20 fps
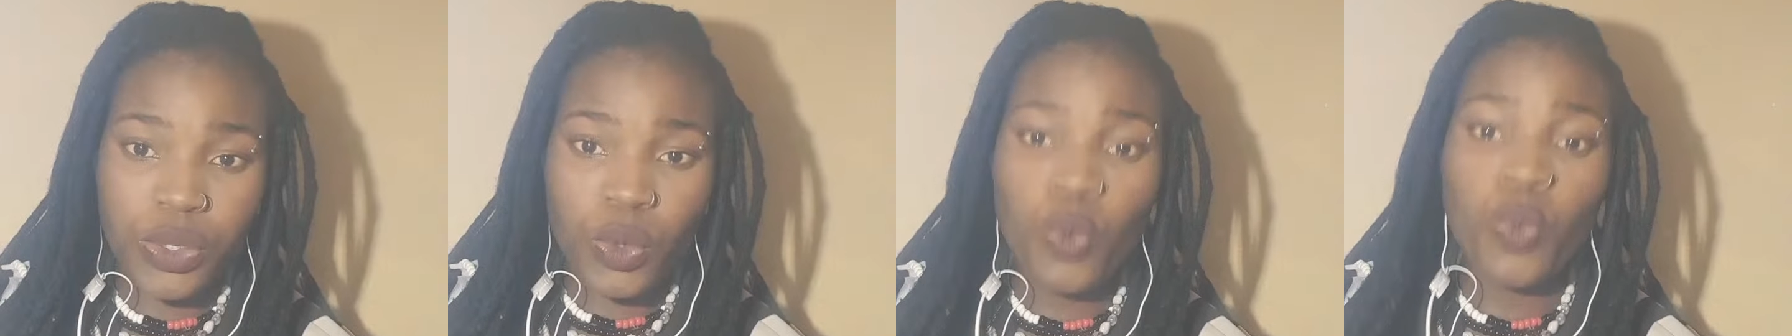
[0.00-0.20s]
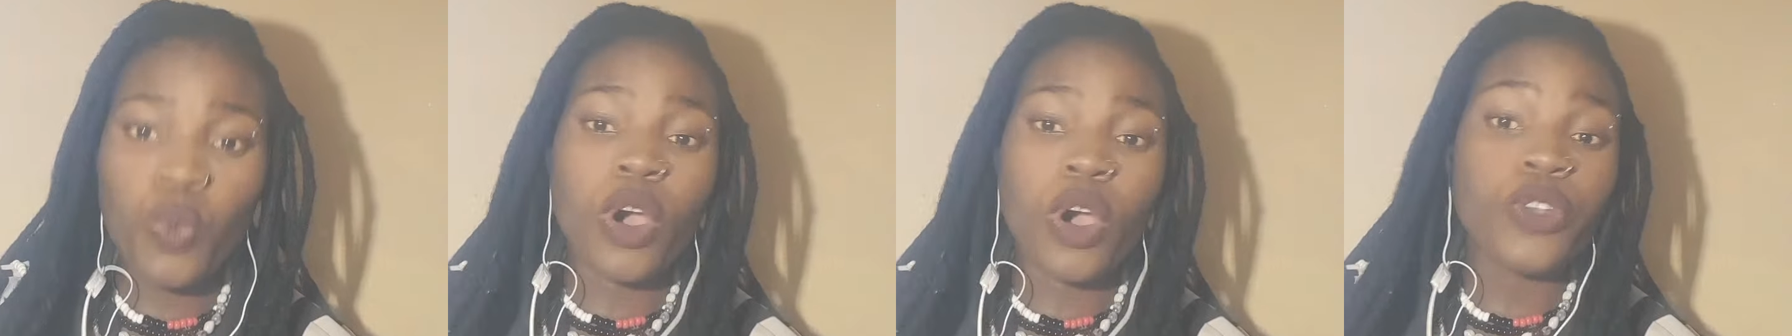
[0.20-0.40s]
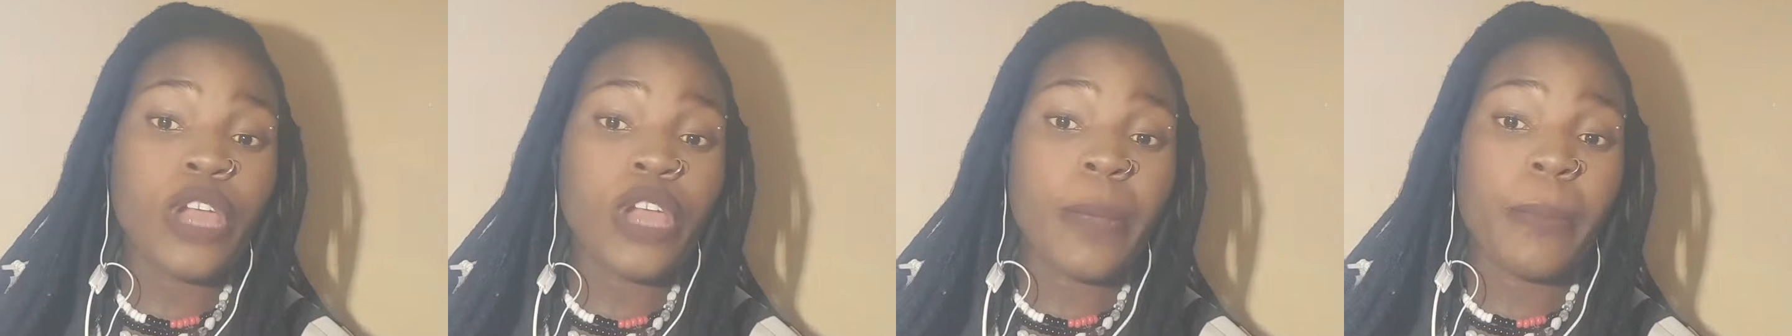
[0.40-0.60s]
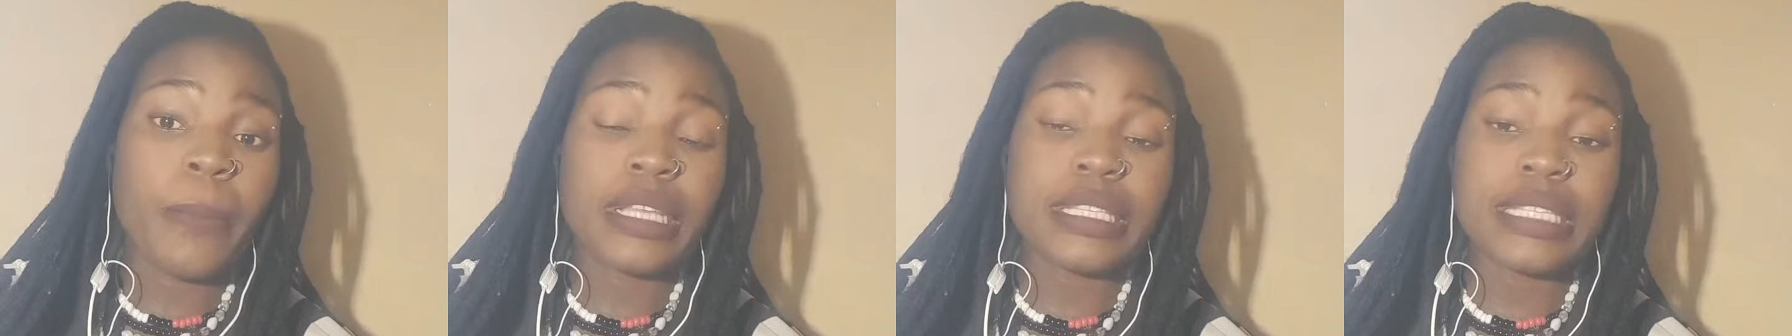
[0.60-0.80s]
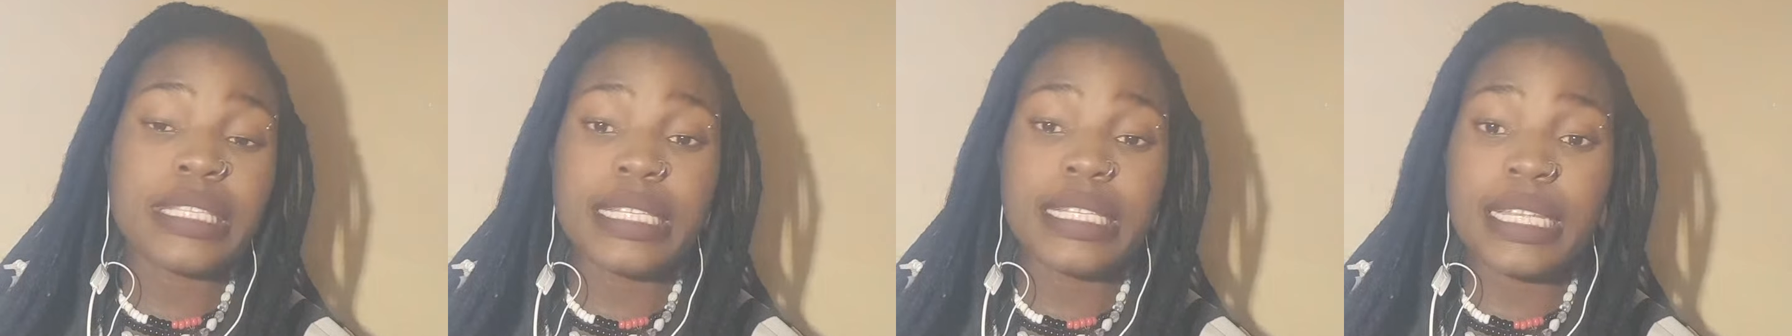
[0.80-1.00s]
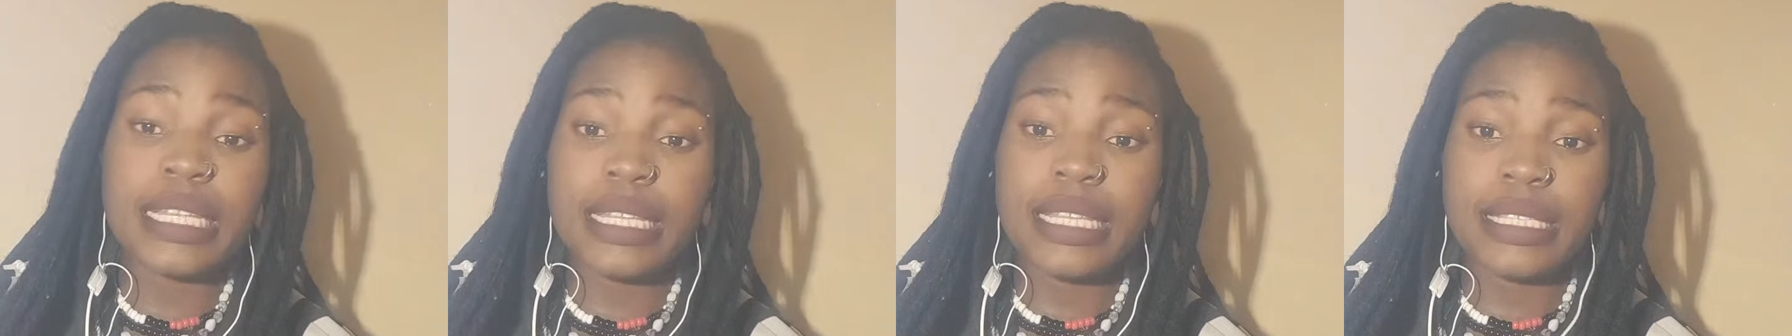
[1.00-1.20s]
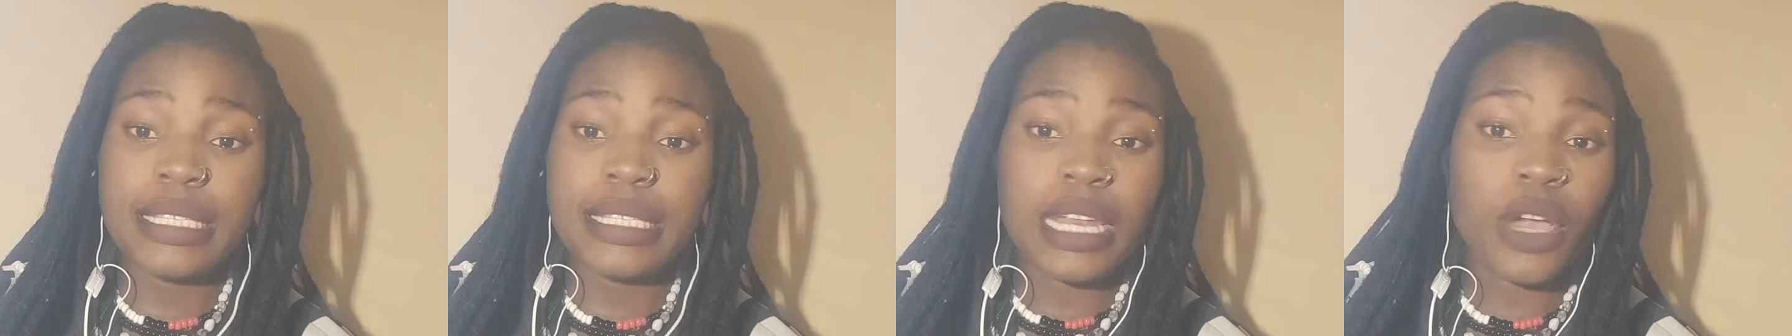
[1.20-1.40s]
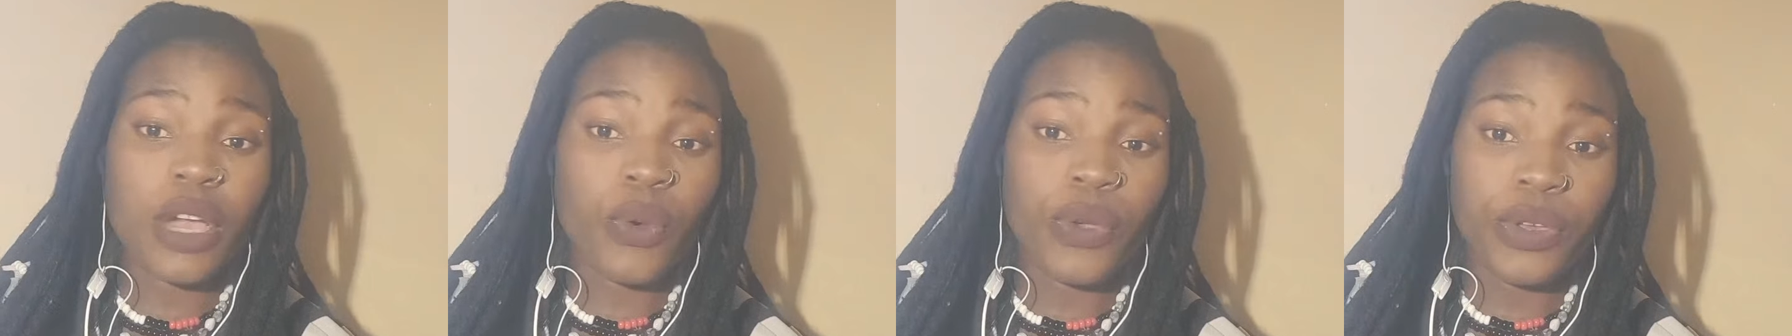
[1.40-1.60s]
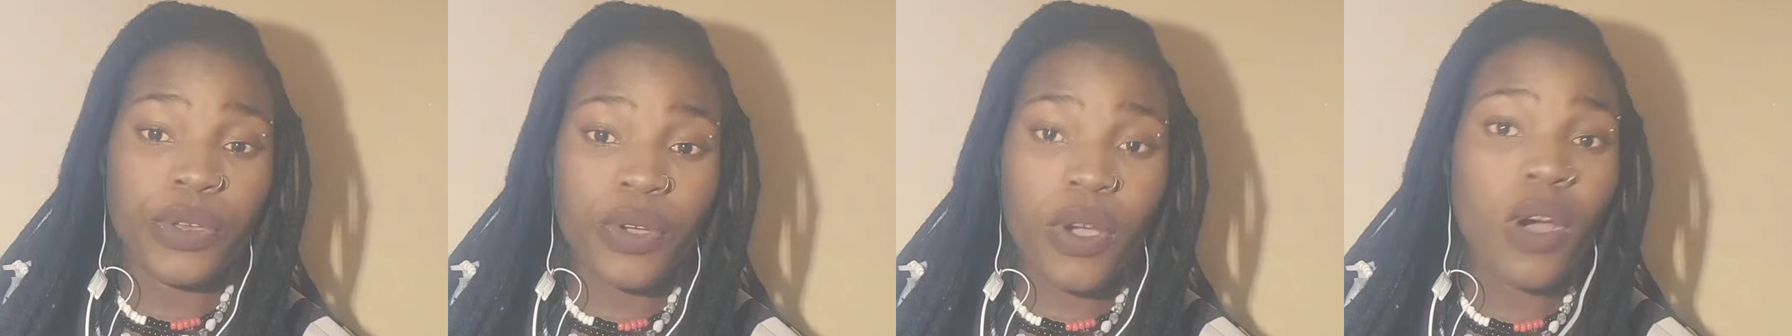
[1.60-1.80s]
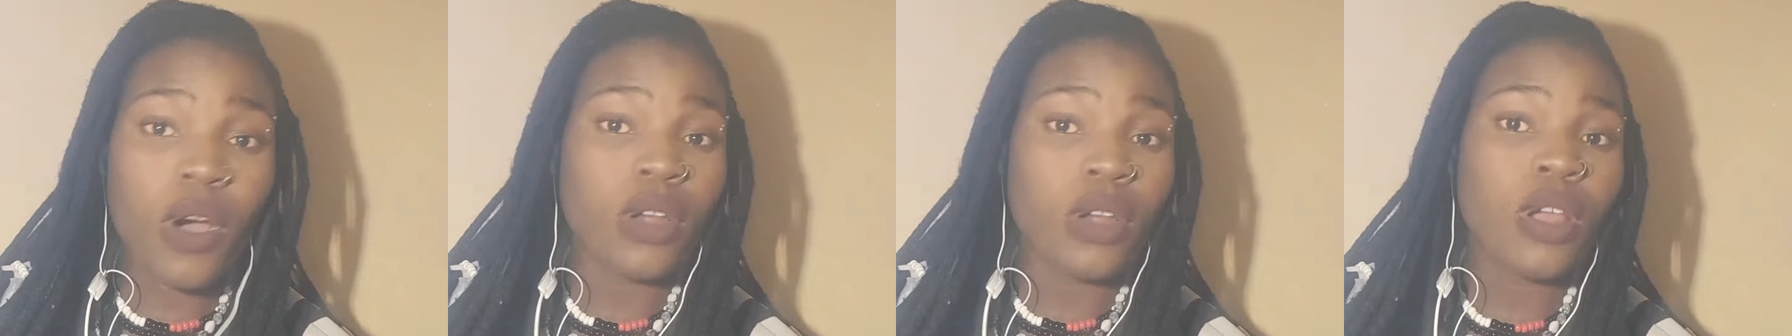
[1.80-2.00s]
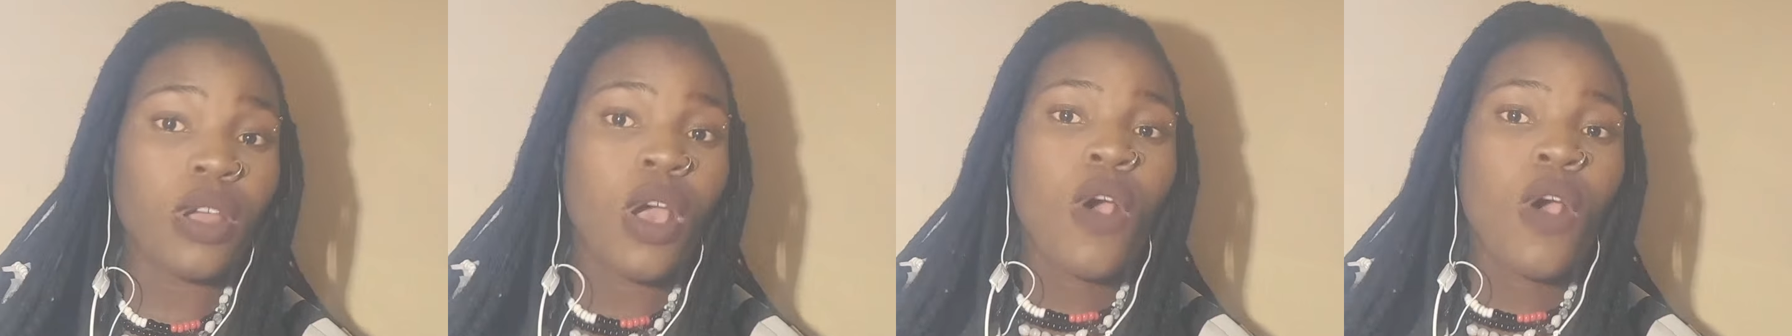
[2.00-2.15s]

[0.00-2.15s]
warn you about certain things that are going on,